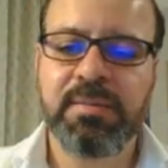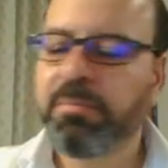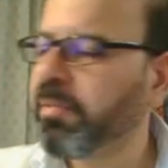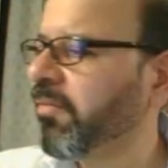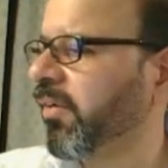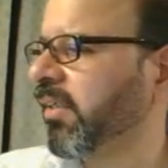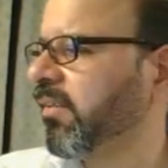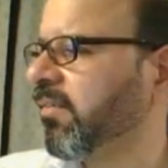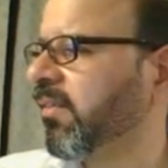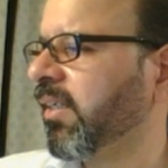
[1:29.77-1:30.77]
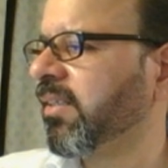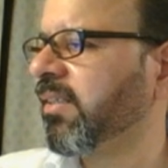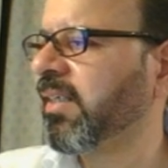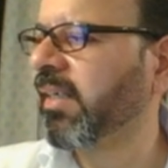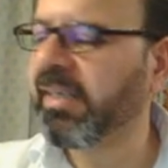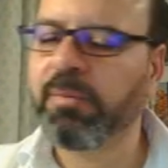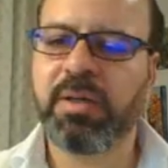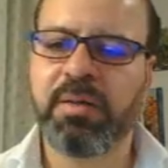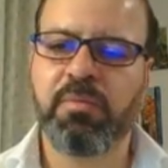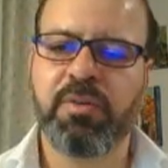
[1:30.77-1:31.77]
Perfect. That's exactly what
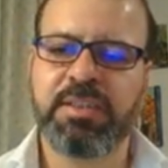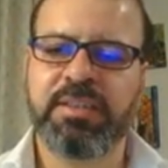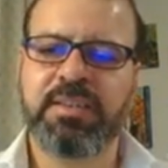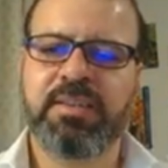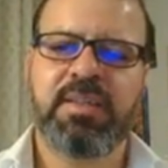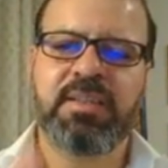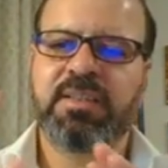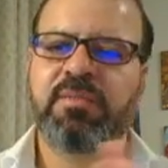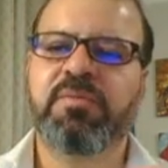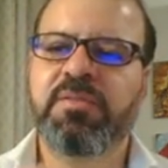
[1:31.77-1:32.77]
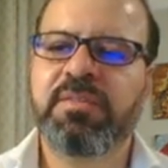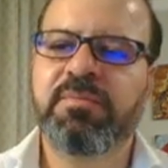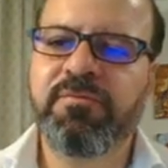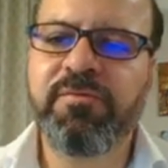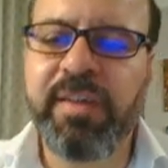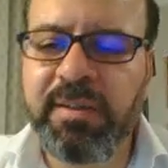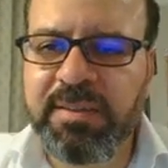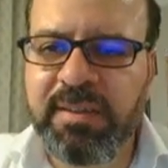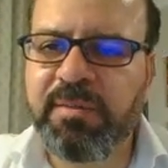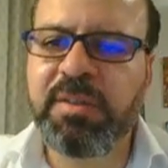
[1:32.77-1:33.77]
I wanted. So, fellows,
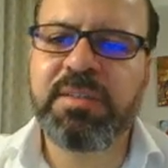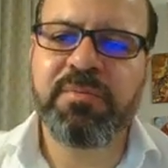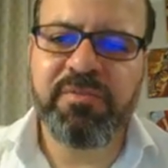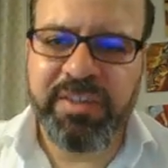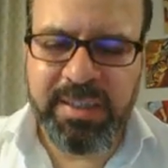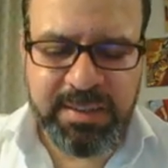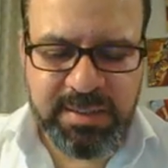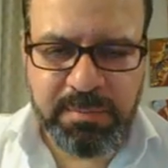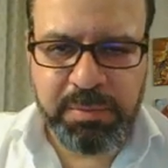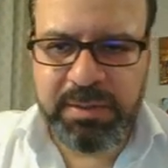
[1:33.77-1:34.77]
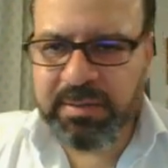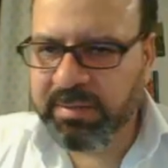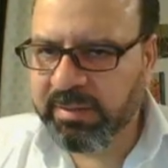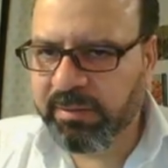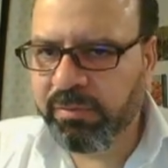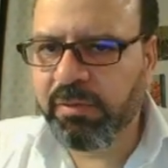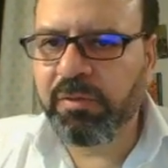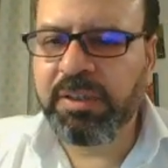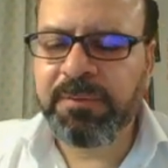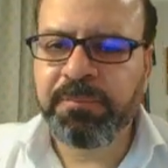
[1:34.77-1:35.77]
it was fairly simple,
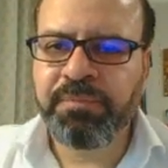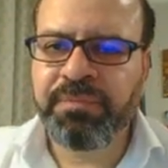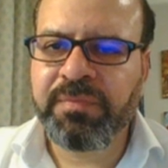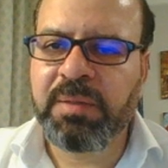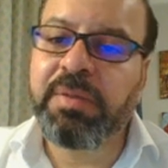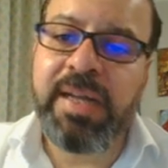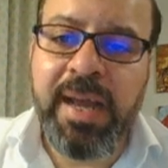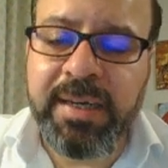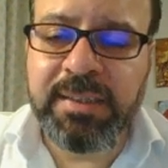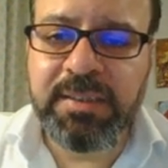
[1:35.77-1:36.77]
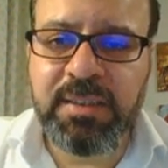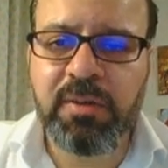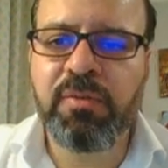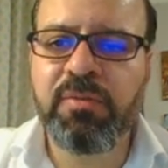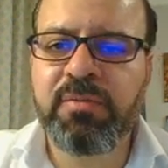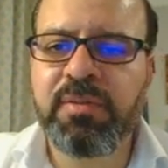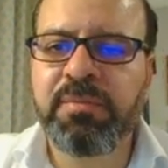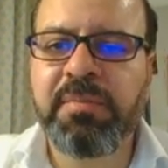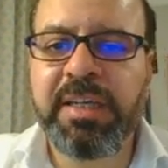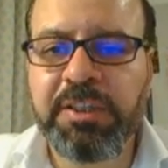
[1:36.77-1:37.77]
straightforward, but handy. So
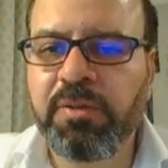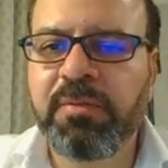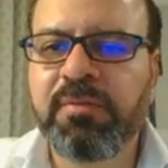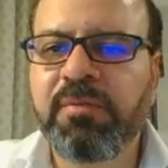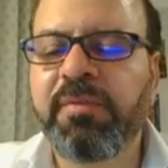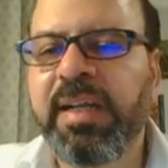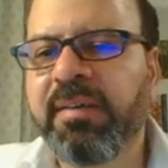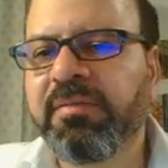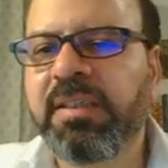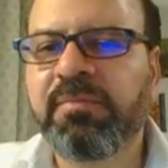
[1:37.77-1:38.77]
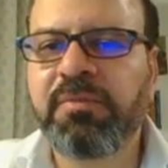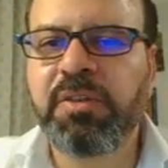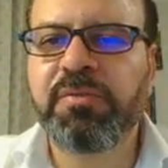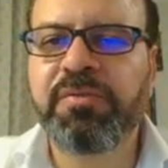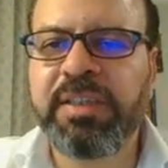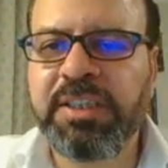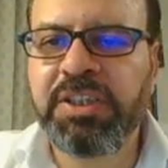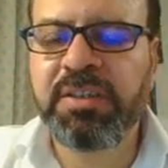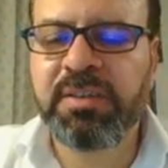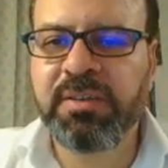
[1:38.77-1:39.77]
make sure whenever you finish
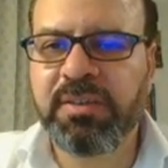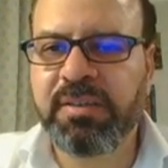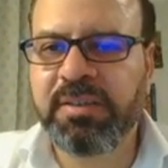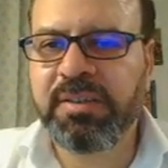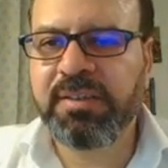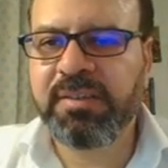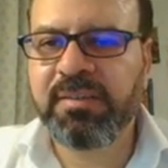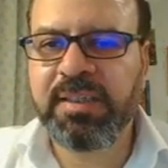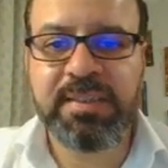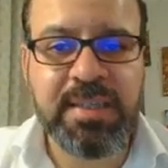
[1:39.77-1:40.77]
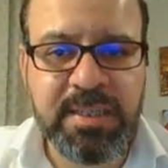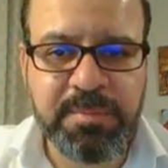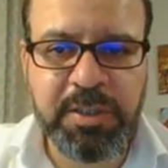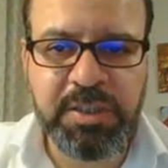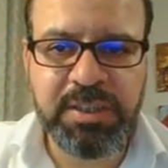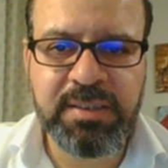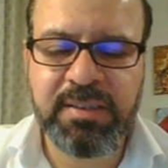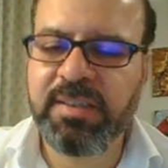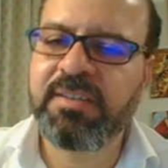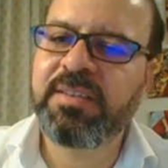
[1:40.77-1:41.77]
your Excel spreadsheet
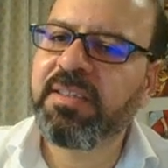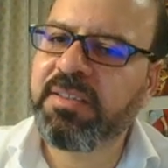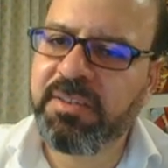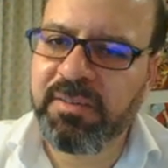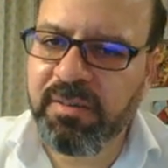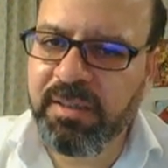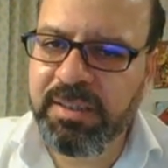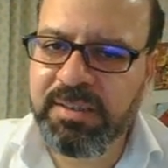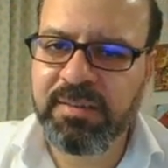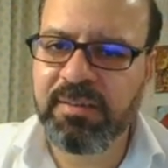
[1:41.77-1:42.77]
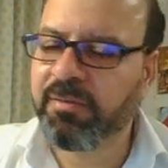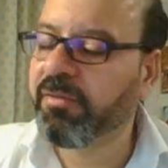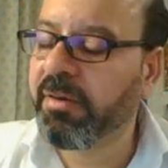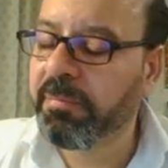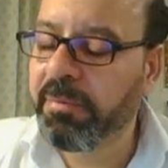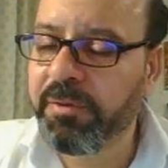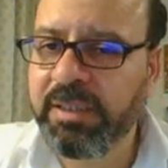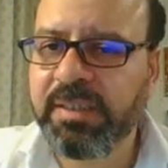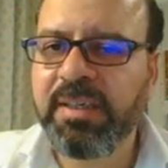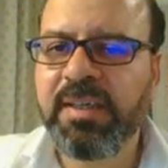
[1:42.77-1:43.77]
and you send it to your colleagues or for reporting,